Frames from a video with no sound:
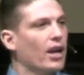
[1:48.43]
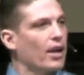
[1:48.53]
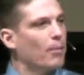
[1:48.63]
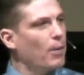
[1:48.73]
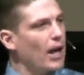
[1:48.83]

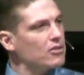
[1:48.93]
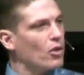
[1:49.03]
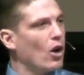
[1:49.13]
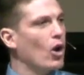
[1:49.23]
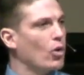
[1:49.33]
uh, Pastor
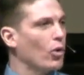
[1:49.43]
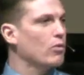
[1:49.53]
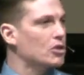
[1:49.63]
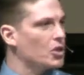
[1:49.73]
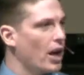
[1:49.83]
Aucoin
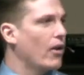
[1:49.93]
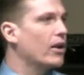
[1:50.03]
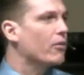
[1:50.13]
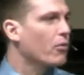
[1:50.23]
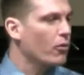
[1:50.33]
was
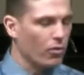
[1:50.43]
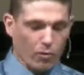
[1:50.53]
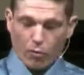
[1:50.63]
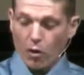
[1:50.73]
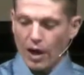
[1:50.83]
sharing
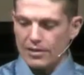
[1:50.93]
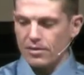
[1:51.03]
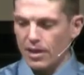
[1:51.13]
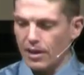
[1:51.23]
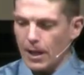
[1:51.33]
for us
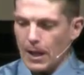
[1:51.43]
the